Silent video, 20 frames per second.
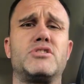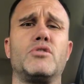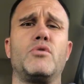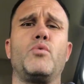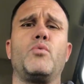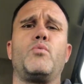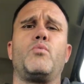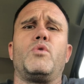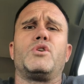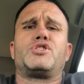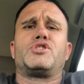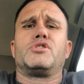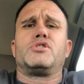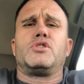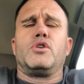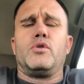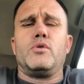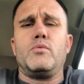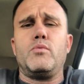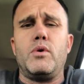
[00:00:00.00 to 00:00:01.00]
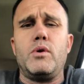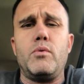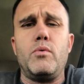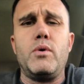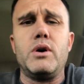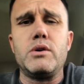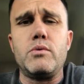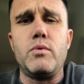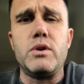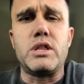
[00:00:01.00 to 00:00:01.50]
So what you're doing,
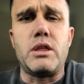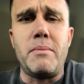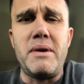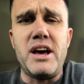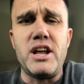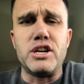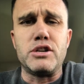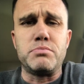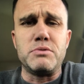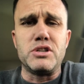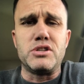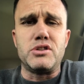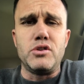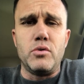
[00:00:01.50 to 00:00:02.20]
what the management's